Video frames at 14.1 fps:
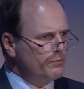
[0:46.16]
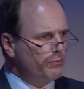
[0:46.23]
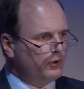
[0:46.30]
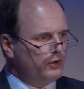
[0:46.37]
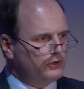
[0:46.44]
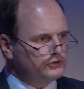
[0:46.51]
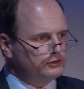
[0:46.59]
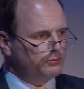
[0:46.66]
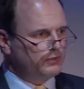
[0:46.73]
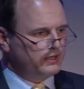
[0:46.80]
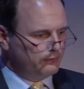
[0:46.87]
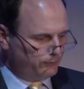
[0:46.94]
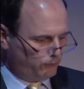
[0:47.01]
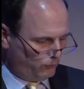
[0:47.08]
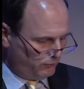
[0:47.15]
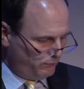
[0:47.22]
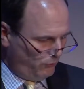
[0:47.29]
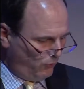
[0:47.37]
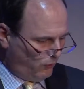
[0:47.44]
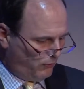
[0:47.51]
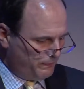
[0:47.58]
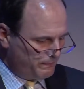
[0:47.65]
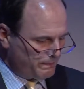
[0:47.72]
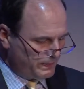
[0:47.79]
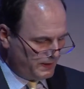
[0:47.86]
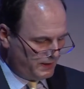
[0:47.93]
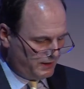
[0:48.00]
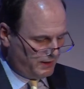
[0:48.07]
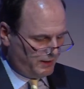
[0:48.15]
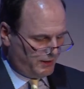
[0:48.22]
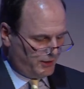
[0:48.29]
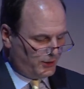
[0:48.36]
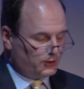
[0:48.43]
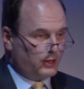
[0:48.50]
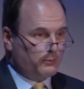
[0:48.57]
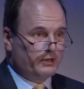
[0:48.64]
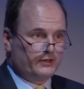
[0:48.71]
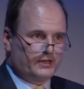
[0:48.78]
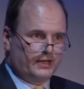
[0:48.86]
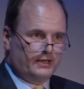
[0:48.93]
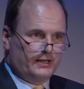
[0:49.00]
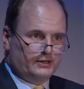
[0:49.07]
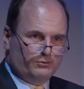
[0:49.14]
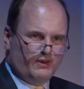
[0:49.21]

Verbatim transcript: possibly afford more? Global healthcare today is